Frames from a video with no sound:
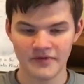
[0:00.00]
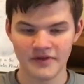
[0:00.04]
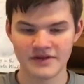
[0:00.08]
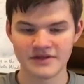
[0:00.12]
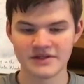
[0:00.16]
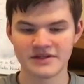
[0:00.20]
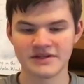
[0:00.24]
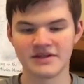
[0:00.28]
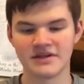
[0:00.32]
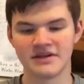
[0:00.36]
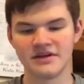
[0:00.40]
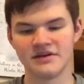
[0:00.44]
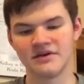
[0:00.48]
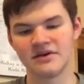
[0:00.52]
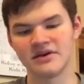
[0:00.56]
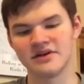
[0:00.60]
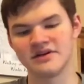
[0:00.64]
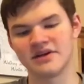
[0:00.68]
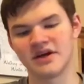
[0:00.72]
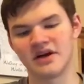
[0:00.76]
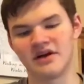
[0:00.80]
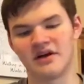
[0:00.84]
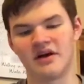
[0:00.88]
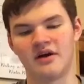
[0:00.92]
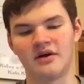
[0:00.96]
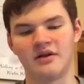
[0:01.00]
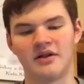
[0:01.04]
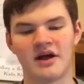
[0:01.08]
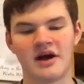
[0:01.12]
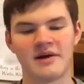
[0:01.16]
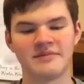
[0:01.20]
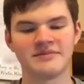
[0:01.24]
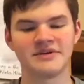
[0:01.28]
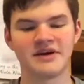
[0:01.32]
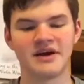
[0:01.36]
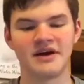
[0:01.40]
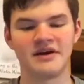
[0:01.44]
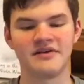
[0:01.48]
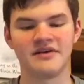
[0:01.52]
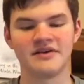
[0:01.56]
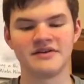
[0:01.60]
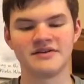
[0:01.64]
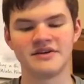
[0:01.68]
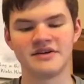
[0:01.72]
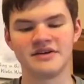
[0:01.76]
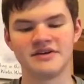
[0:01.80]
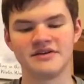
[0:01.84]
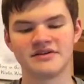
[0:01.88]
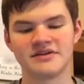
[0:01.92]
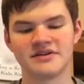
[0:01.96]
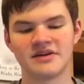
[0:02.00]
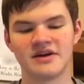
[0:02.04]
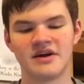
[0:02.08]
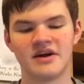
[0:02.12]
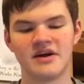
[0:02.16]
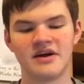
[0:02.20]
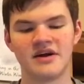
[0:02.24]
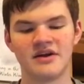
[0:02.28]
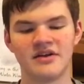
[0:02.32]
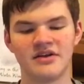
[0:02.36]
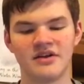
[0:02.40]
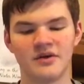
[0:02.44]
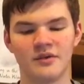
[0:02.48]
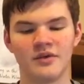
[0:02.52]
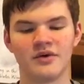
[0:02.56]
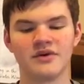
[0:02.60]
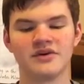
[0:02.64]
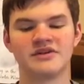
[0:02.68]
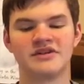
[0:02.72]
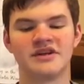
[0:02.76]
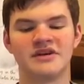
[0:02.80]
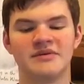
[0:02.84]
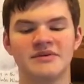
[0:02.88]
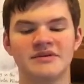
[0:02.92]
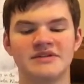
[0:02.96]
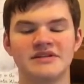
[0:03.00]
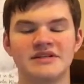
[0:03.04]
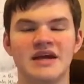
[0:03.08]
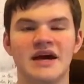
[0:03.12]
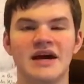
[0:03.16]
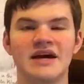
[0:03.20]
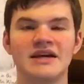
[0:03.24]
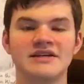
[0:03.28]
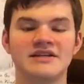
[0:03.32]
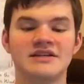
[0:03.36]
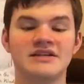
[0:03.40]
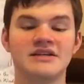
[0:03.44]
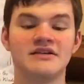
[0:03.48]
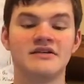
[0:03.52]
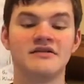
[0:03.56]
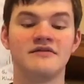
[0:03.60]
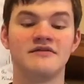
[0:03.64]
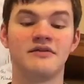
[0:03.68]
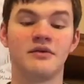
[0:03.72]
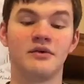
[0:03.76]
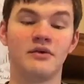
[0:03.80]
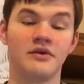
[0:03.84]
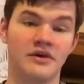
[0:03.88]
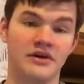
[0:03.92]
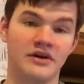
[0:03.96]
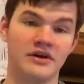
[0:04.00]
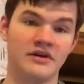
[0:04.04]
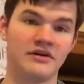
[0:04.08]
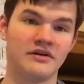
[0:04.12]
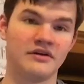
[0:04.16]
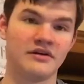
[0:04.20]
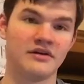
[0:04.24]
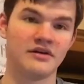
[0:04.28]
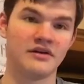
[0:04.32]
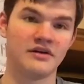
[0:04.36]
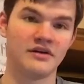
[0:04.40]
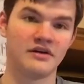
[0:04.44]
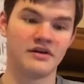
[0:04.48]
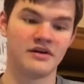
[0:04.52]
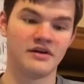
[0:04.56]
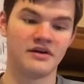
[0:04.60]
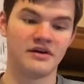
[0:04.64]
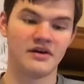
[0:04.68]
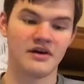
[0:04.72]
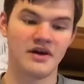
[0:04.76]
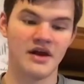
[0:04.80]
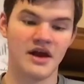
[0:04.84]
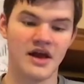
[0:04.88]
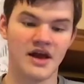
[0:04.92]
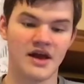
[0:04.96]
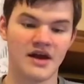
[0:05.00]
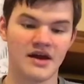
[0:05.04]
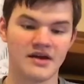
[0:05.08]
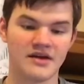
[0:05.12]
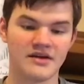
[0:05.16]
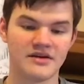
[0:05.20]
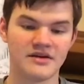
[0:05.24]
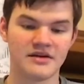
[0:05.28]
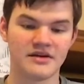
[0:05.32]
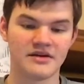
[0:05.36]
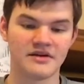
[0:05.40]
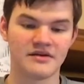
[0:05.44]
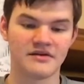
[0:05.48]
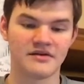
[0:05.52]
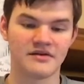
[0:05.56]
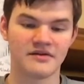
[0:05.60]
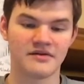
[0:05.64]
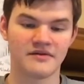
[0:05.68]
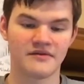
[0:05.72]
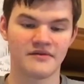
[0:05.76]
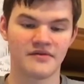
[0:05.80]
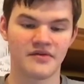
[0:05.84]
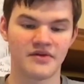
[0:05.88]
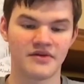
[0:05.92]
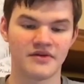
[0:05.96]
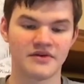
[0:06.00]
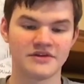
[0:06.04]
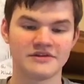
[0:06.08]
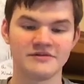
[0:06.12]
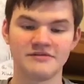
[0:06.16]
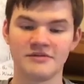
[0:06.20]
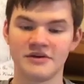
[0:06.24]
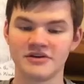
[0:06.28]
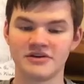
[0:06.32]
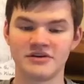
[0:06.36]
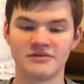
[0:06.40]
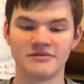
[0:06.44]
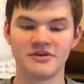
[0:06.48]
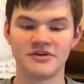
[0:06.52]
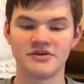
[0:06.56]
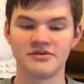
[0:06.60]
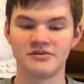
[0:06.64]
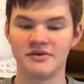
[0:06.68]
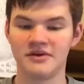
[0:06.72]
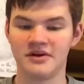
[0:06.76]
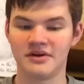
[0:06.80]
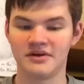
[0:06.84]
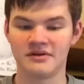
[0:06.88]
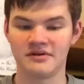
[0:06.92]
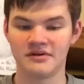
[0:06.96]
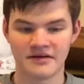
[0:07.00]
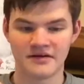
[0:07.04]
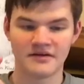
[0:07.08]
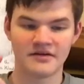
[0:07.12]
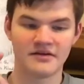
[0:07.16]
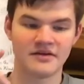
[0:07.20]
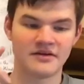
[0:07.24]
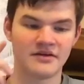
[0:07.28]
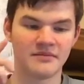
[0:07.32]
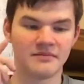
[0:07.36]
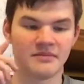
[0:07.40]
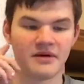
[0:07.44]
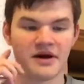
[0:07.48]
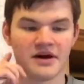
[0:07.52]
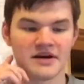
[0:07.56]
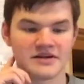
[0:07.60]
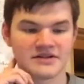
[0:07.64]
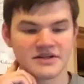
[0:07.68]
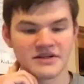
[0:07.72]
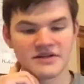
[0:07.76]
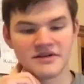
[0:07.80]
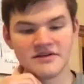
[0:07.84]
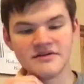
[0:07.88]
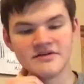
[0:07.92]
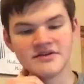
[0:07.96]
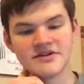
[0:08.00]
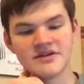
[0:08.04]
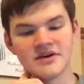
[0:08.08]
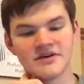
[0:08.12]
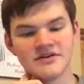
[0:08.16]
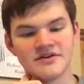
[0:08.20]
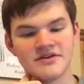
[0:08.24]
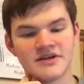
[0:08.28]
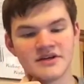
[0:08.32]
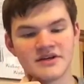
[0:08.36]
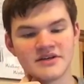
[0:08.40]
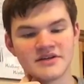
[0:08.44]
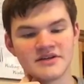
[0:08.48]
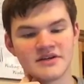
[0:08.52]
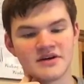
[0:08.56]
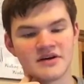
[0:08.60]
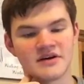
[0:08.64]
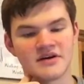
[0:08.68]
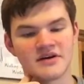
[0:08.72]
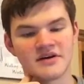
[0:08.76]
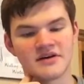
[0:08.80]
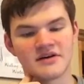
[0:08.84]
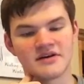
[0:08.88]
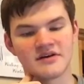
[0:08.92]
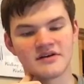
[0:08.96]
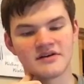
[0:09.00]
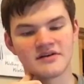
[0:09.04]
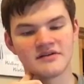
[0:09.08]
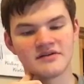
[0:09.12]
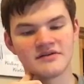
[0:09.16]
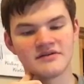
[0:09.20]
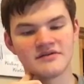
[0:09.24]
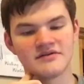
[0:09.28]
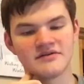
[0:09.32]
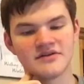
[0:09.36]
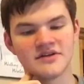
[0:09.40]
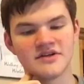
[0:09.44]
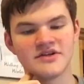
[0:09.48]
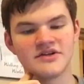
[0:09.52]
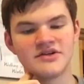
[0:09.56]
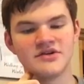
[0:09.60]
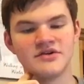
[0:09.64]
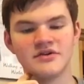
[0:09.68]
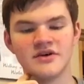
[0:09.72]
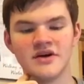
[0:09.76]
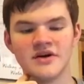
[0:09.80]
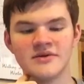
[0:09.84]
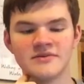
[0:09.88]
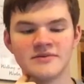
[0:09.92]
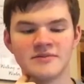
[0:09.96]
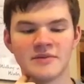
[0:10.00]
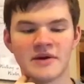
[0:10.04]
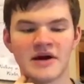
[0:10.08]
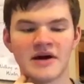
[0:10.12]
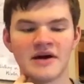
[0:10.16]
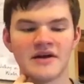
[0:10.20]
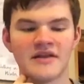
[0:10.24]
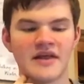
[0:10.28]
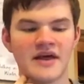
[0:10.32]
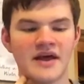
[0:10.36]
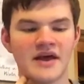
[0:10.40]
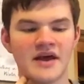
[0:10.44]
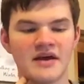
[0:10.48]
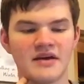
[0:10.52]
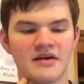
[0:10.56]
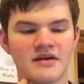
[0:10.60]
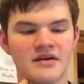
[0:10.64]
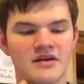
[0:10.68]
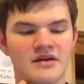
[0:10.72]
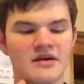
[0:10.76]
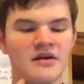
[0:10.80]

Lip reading: You can tell how lopsided this is. The worst team is 19-40, and there isn't much in between. The Boston Celtics are just two games behind that,